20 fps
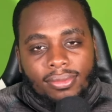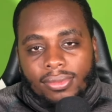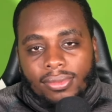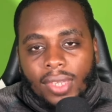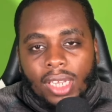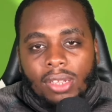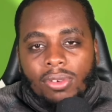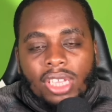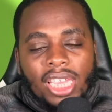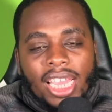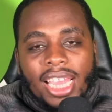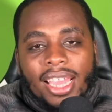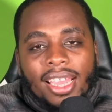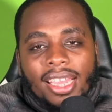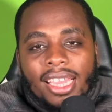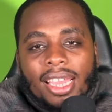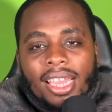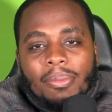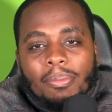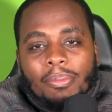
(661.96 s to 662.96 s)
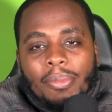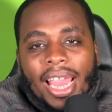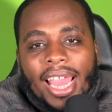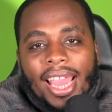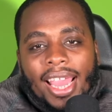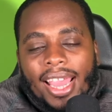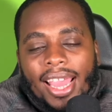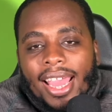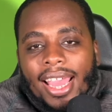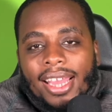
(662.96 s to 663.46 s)
you can't get
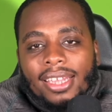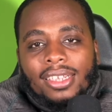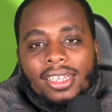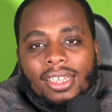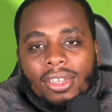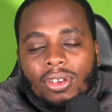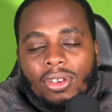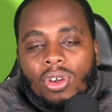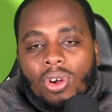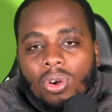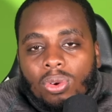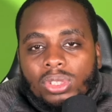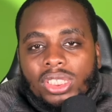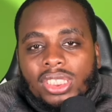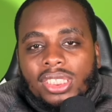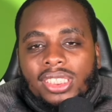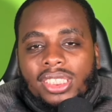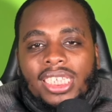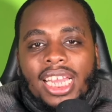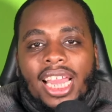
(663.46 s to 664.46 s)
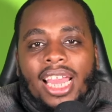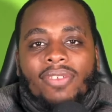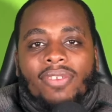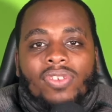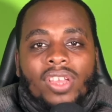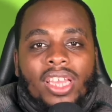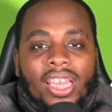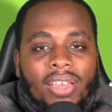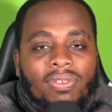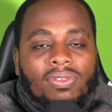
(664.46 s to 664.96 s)
mad at the coaching staff
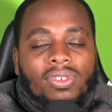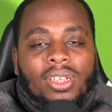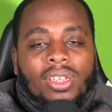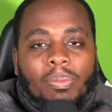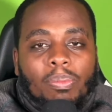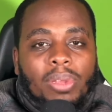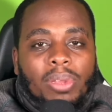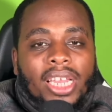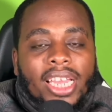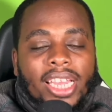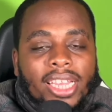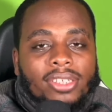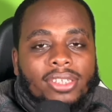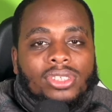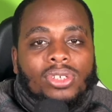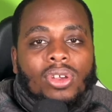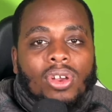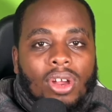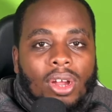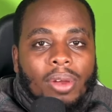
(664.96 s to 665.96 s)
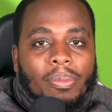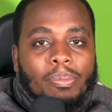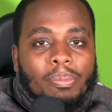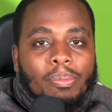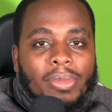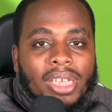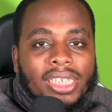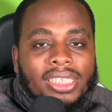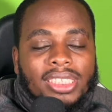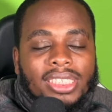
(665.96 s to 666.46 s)
if the players are
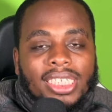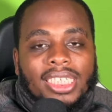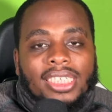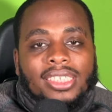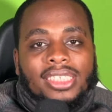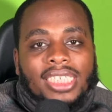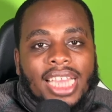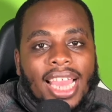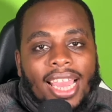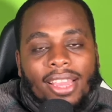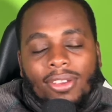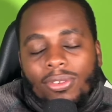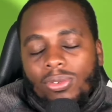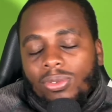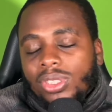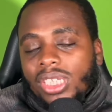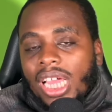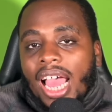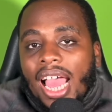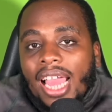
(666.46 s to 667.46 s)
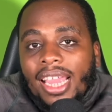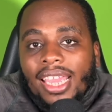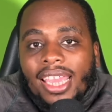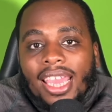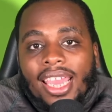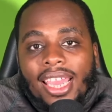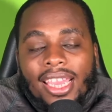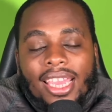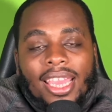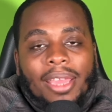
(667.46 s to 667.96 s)
missing tackles. I
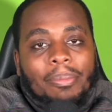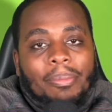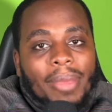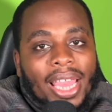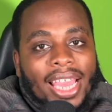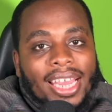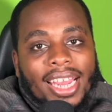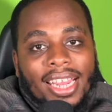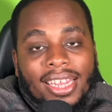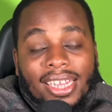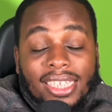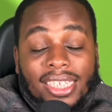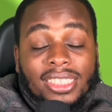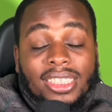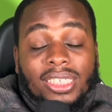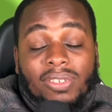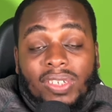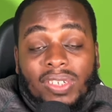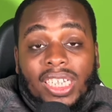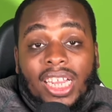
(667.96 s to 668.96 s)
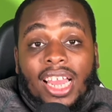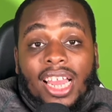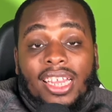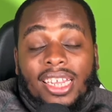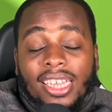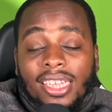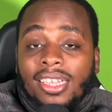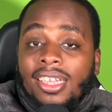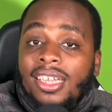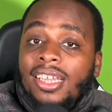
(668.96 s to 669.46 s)
can't get mad at Nick
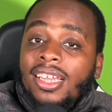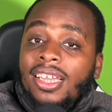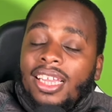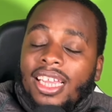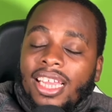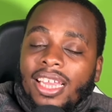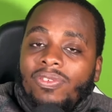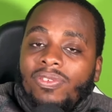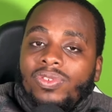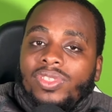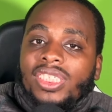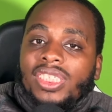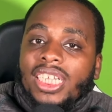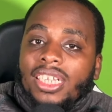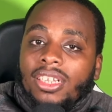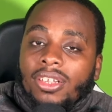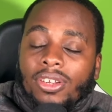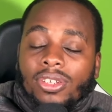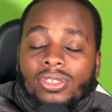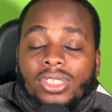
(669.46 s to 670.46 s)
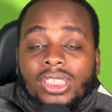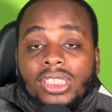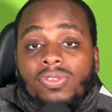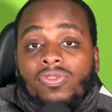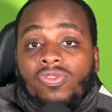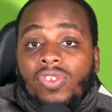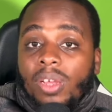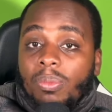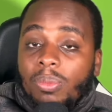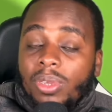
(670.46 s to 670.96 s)
Sirianni if Jalen Hurts is
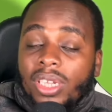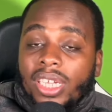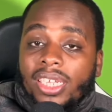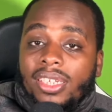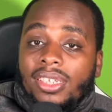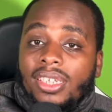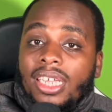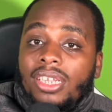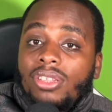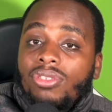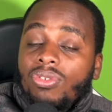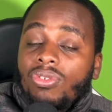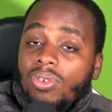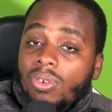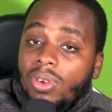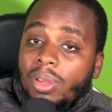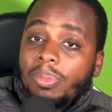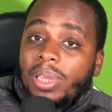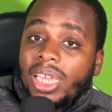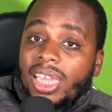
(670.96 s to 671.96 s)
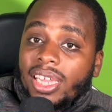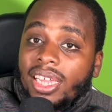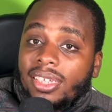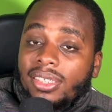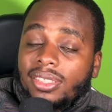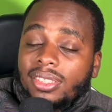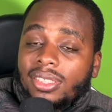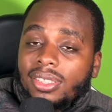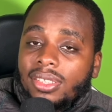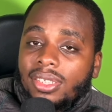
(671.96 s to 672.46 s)
fumbling and throwing
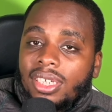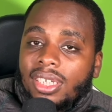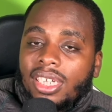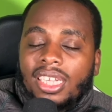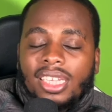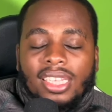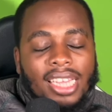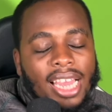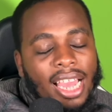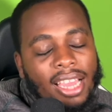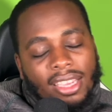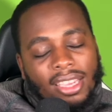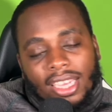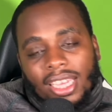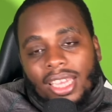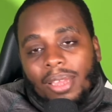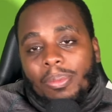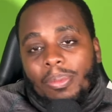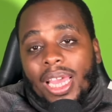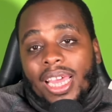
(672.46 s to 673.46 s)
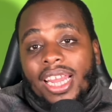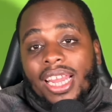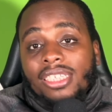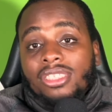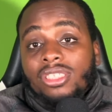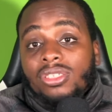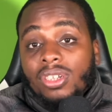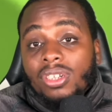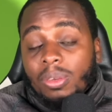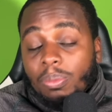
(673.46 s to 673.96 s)
picks. Now I could get mad at
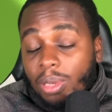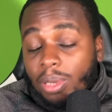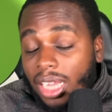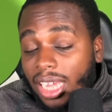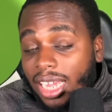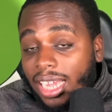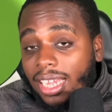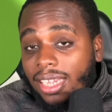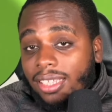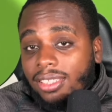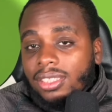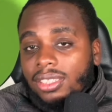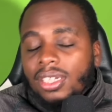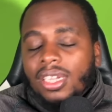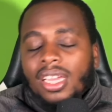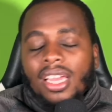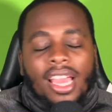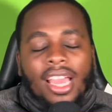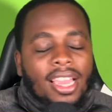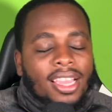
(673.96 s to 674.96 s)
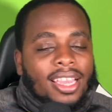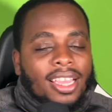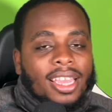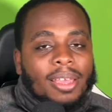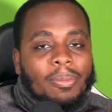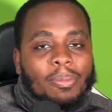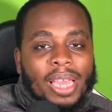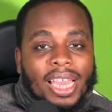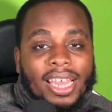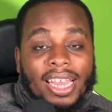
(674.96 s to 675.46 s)
certain plays. I could
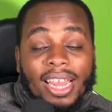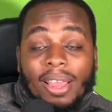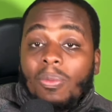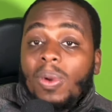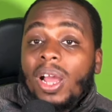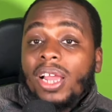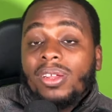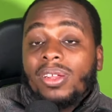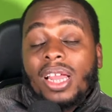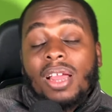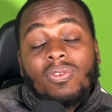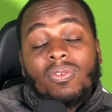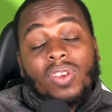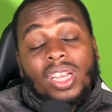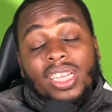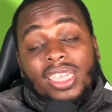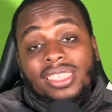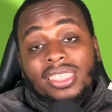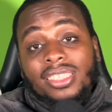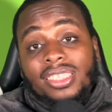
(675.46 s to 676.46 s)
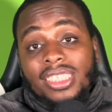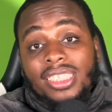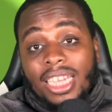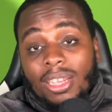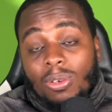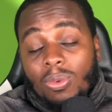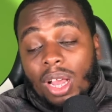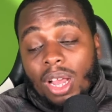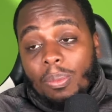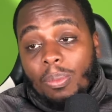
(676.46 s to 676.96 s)
get mad at why you're not running
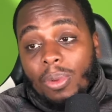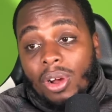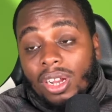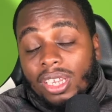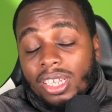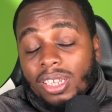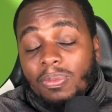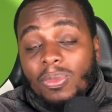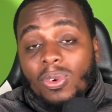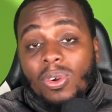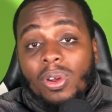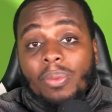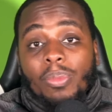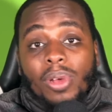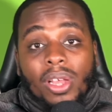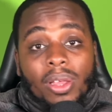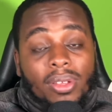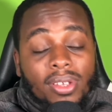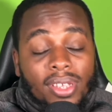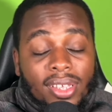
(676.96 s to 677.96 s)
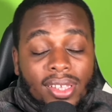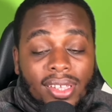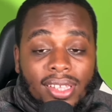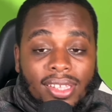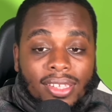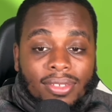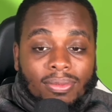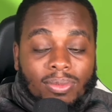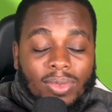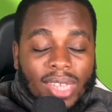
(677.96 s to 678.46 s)
Saquon Barkley more, but
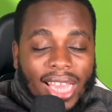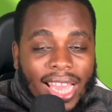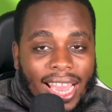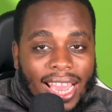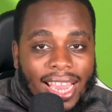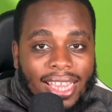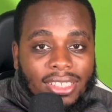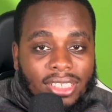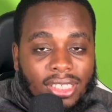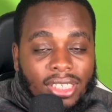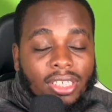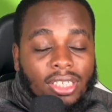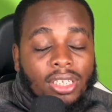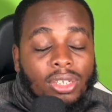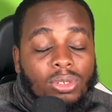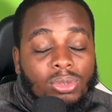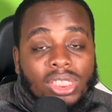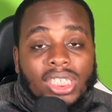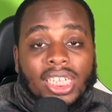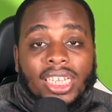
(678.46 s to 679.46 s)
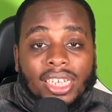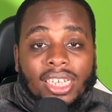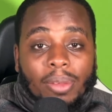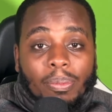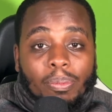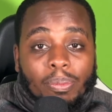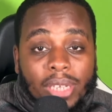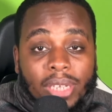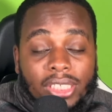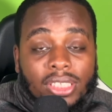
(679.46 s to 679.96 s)
the execution and the
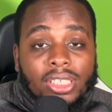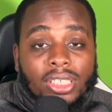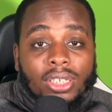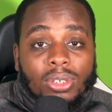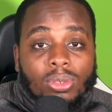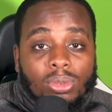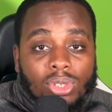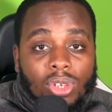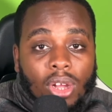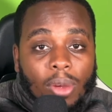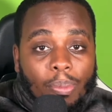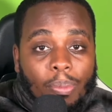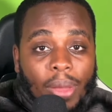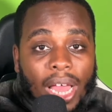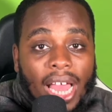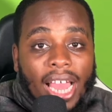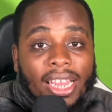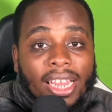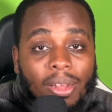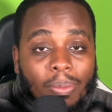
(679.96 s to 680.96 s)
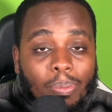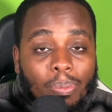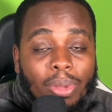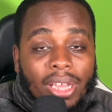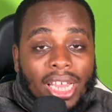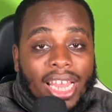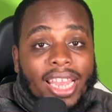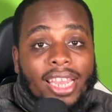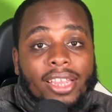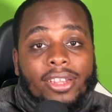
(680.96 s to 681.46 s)
miscues are by the
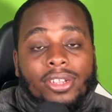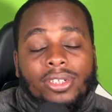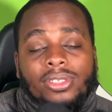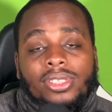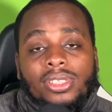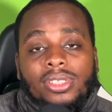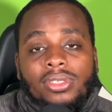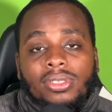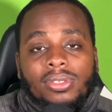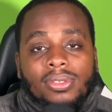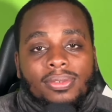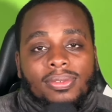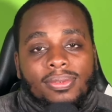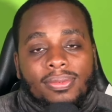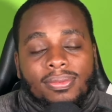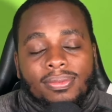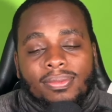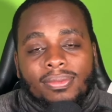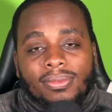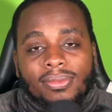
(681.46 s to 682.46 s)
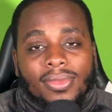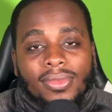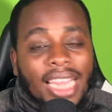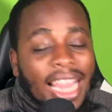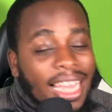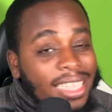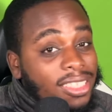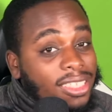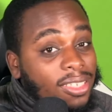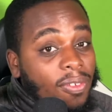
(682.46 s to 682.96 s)
players. And
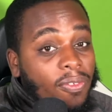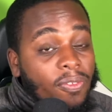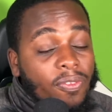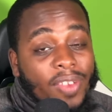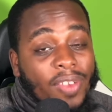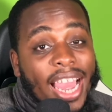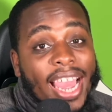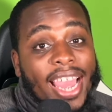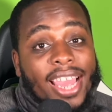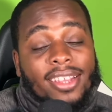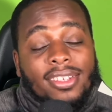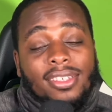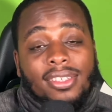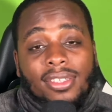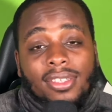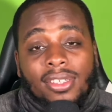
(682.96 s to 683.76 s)
that's a fact.